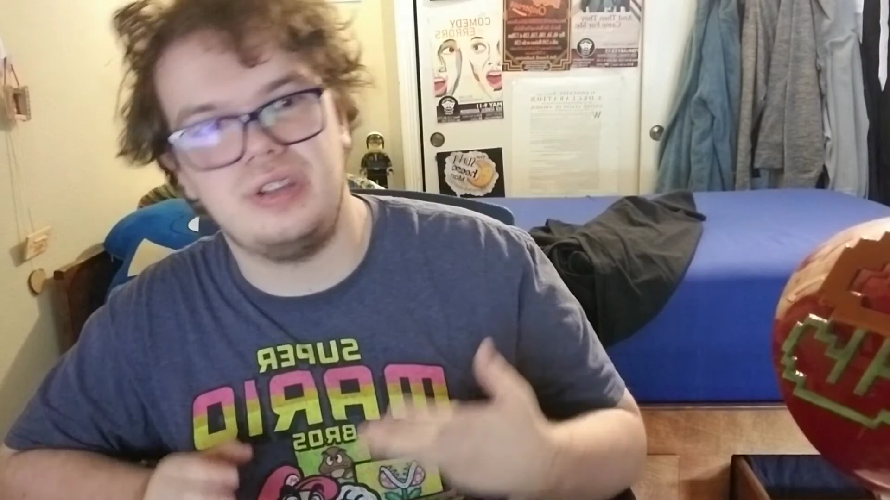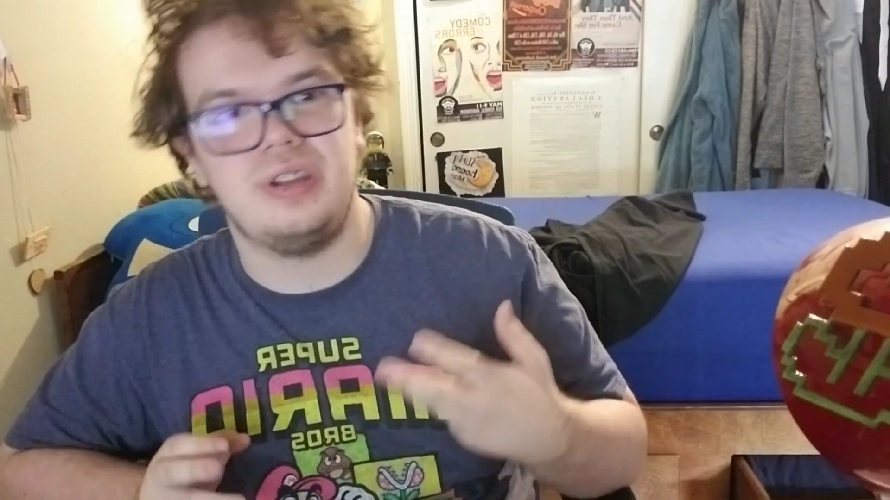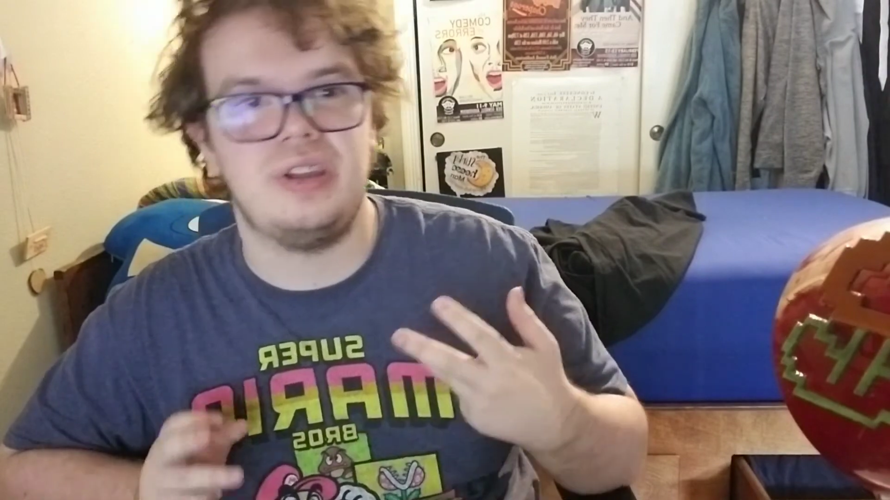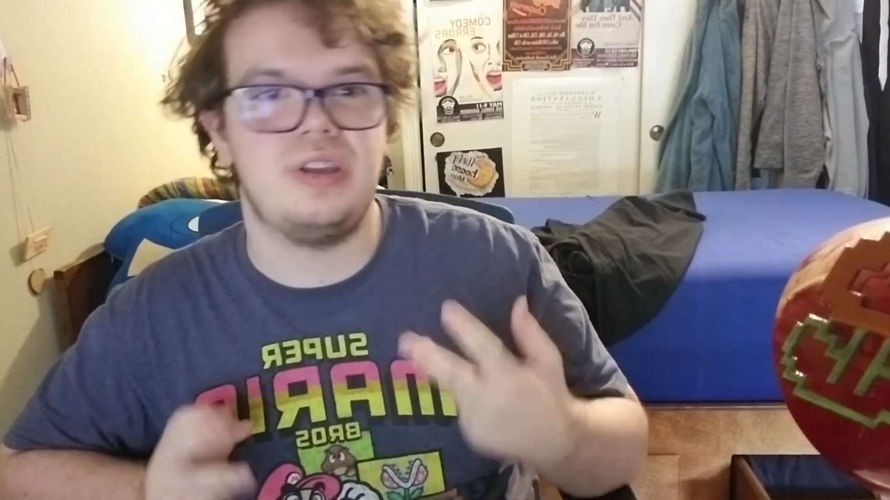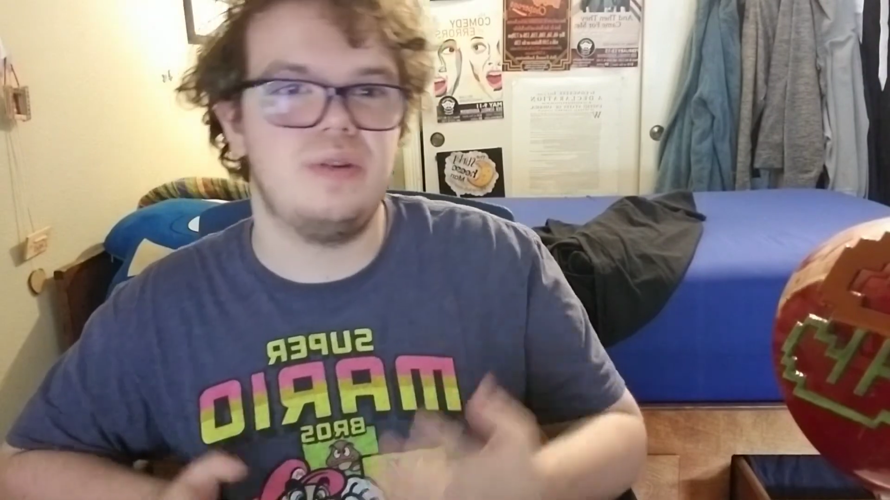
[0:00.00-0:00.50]

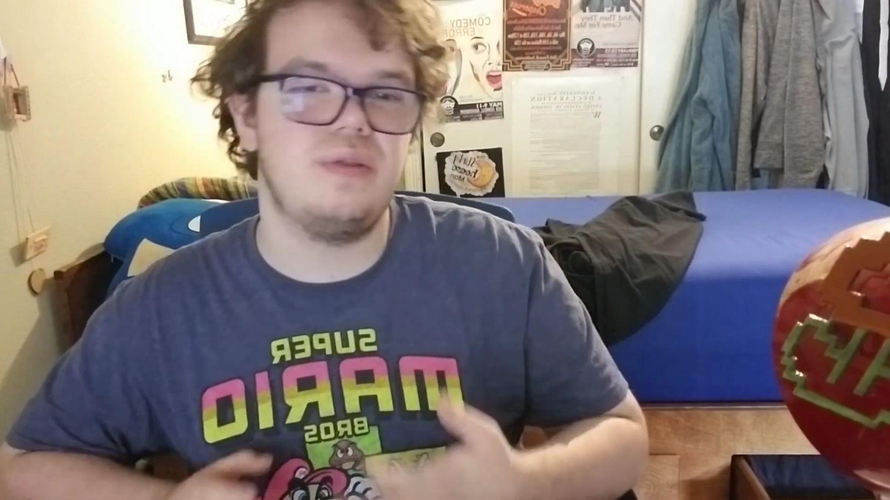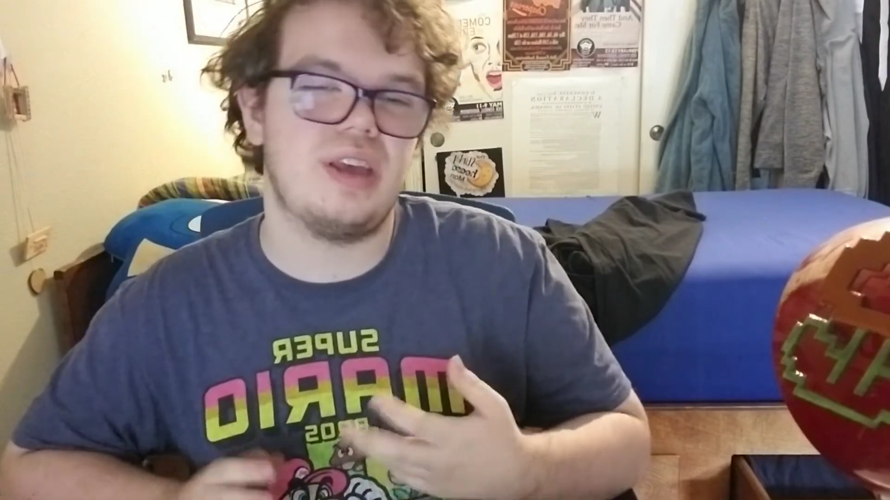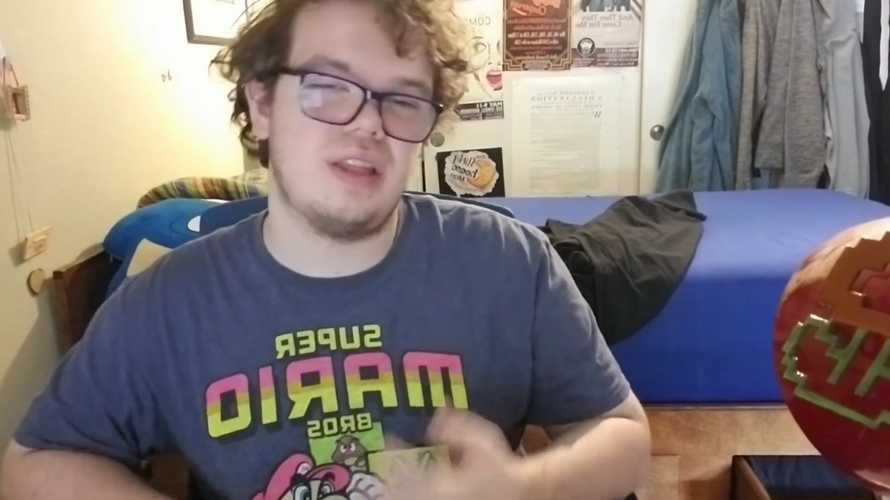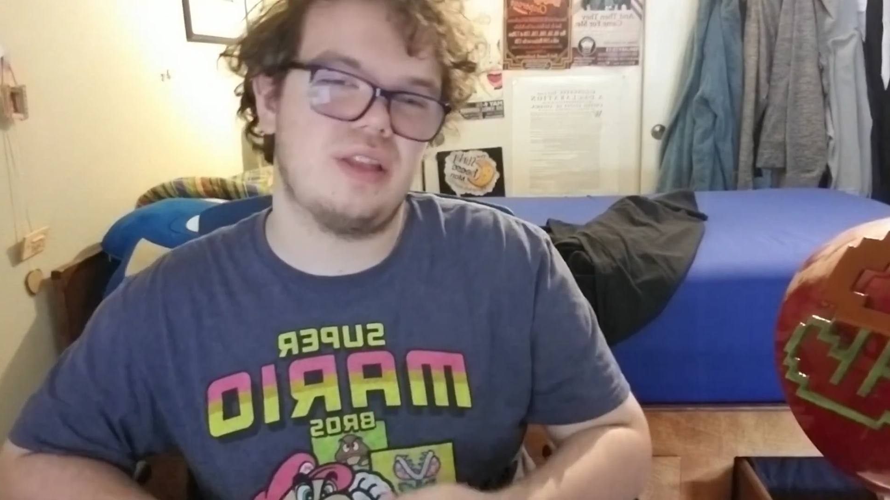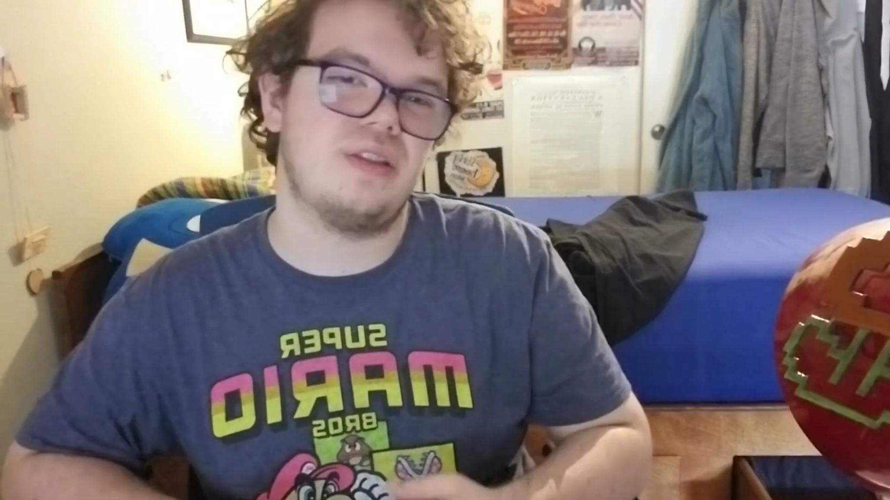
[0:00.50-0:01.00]
you
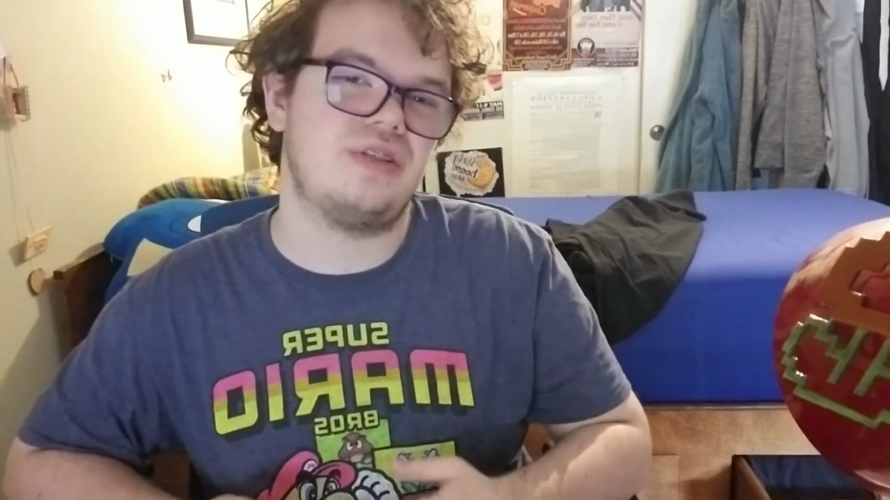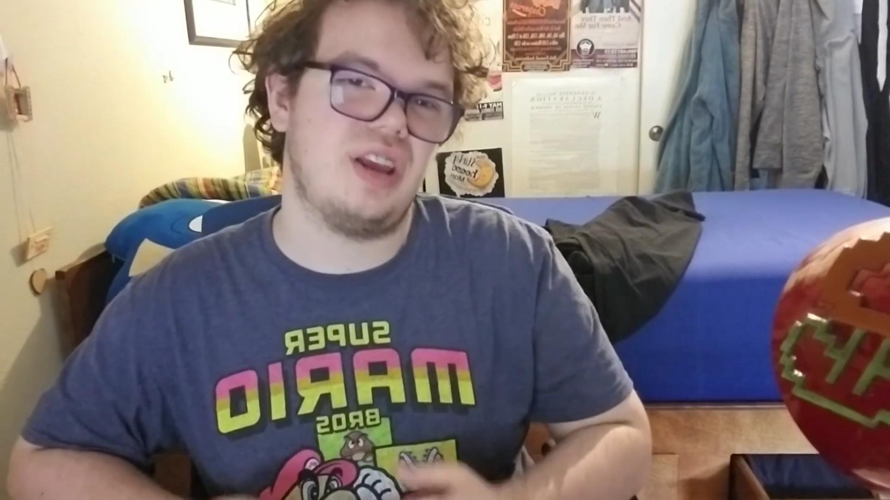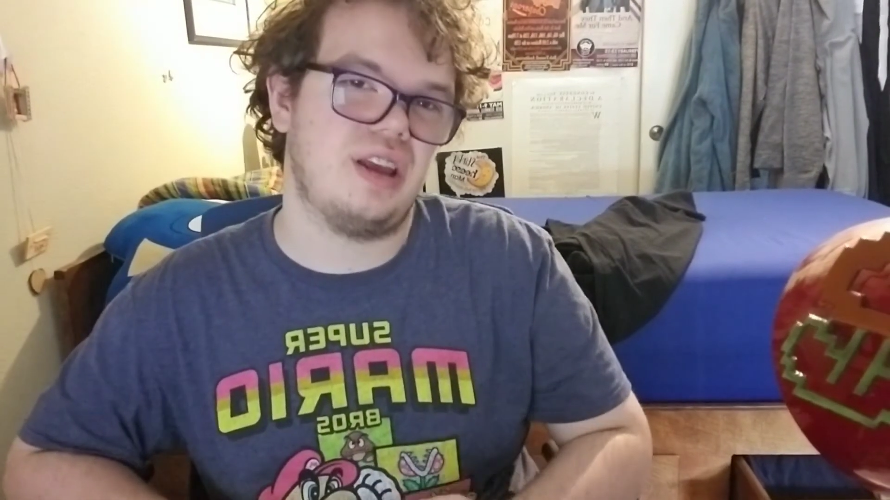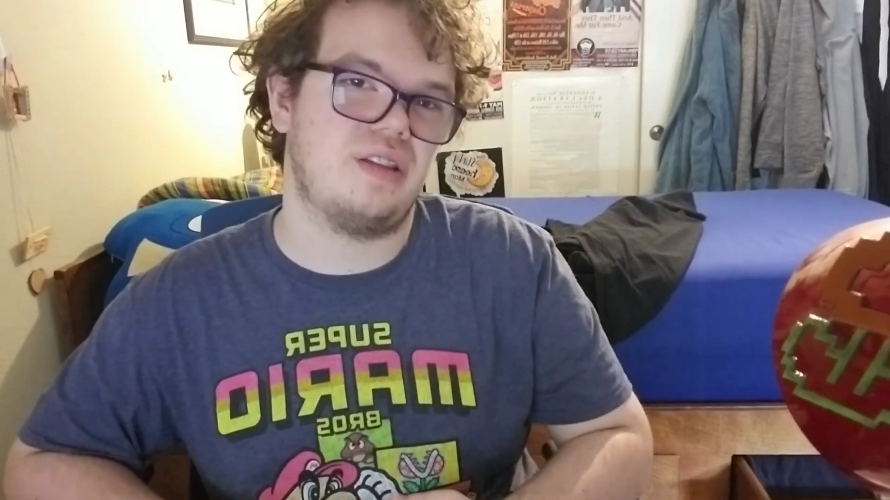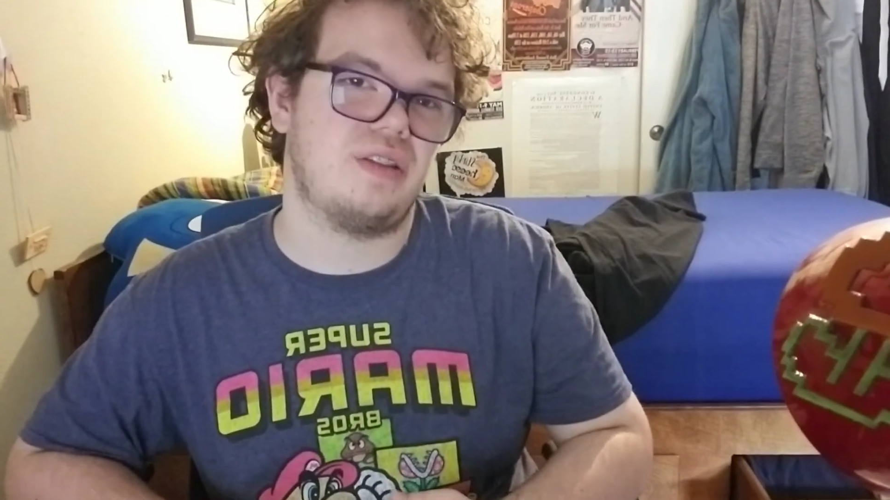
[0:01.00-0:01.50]
get the
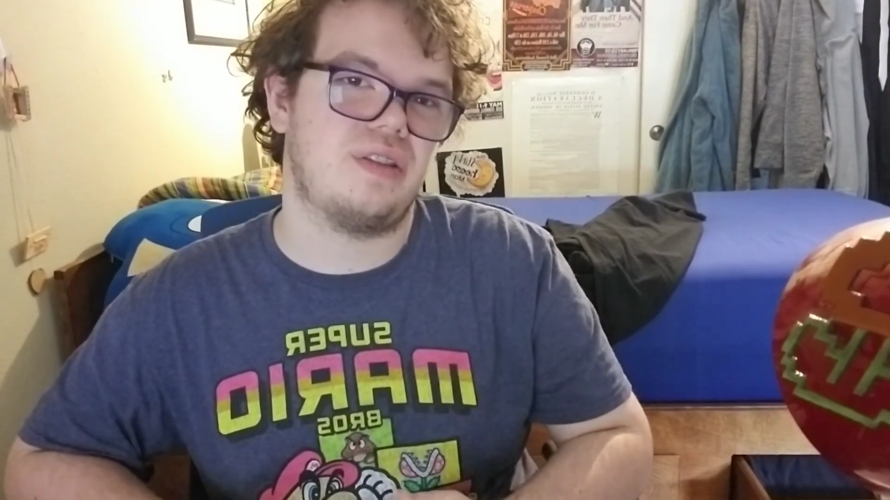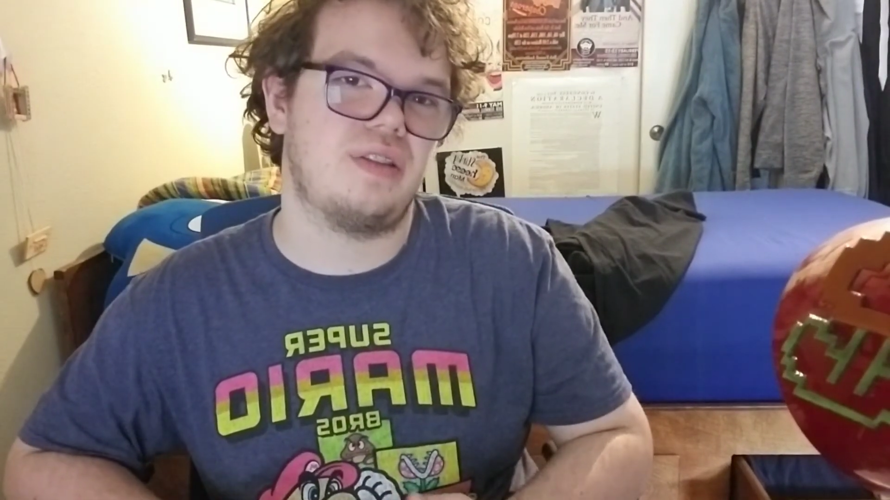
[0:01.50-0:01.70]
chance,